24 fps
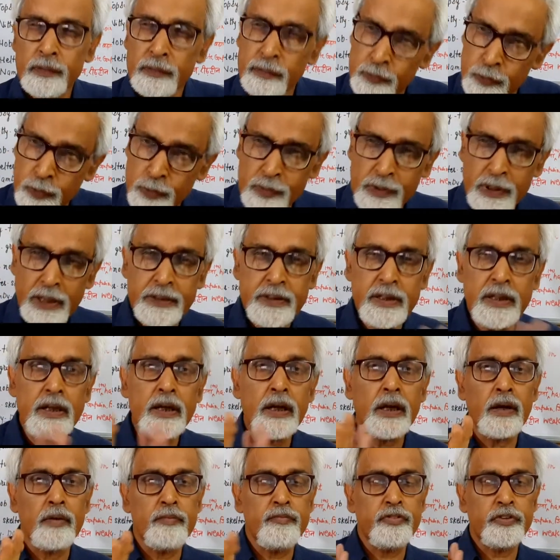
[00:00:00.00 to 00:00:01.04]
though nothing
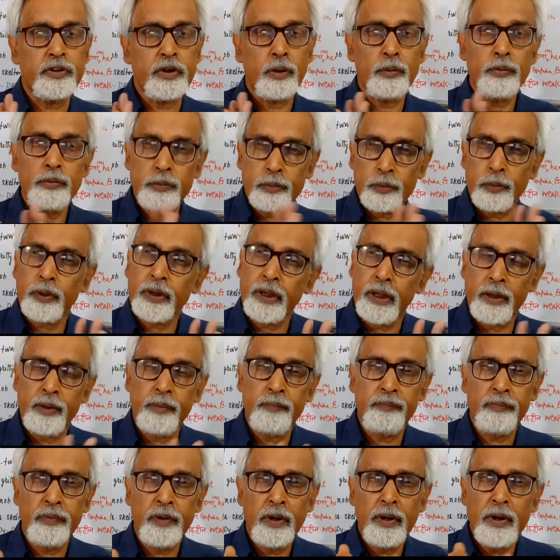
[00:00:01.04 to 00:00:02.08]
comes out. Okay,
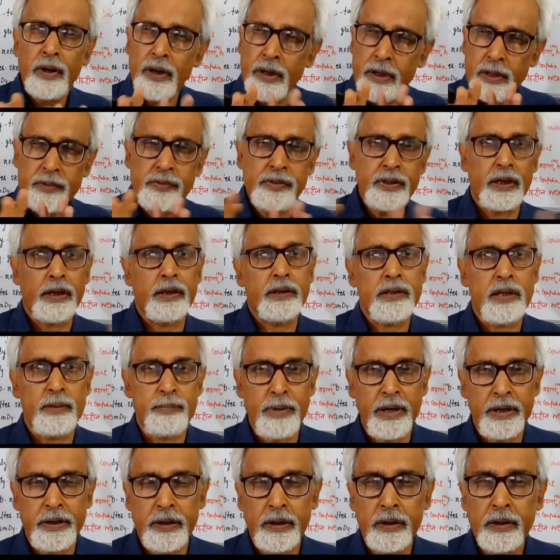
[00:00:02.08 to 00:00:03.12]
it is another
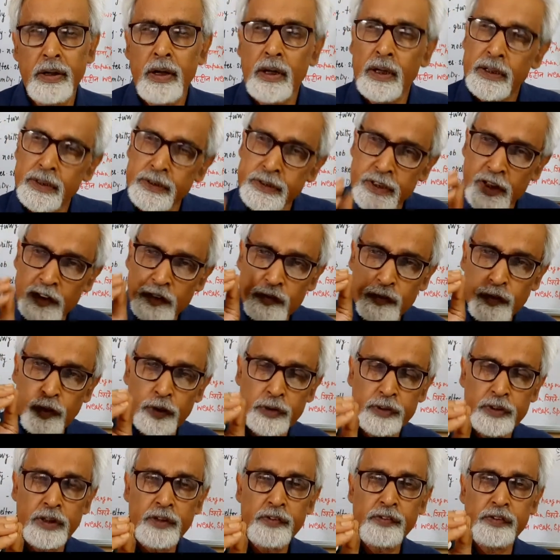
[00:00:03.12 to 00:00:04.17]
matter. Just for
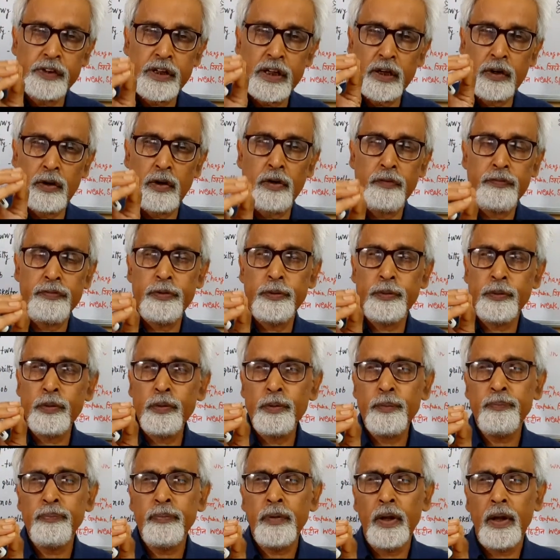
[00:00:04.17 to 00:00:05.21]
the sake of
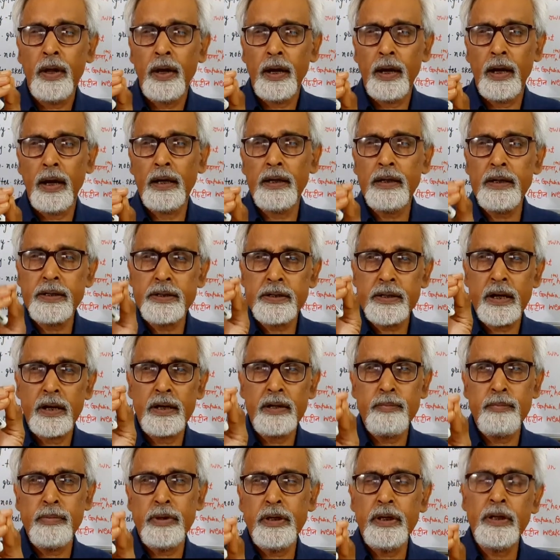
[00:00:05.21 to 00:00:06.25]
a literary
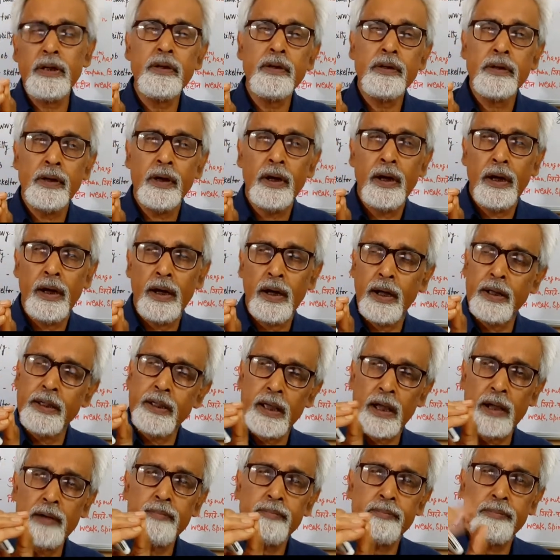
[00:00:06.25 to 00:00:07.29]
meaning, I have